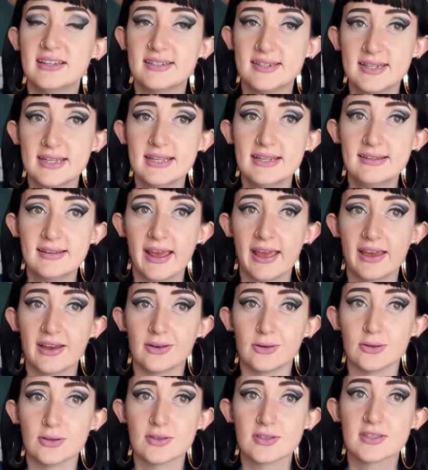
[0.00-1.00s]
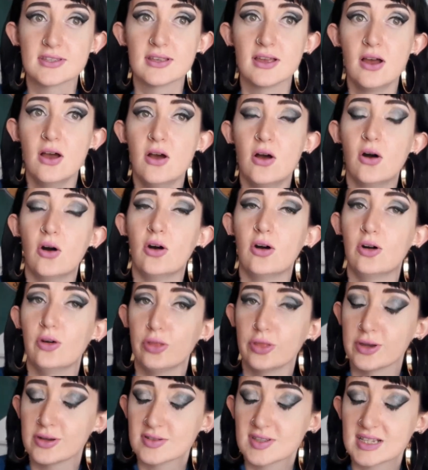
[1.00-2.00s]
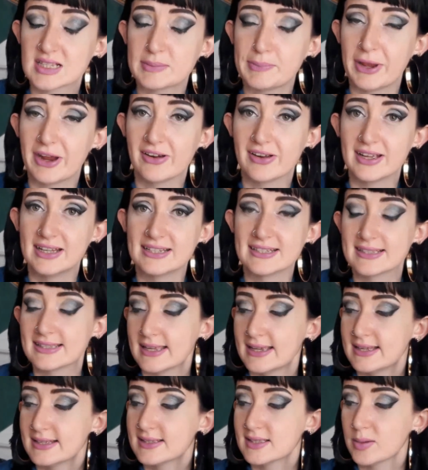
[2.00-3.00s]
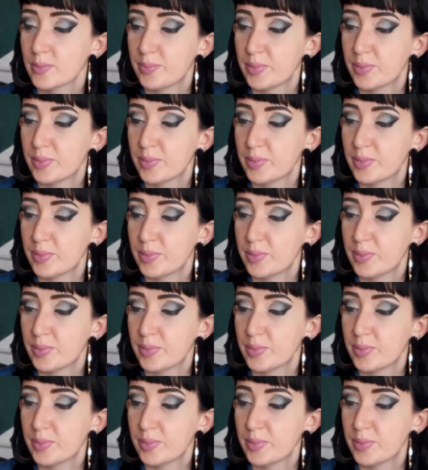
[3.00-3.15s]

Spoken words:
details on those experiences.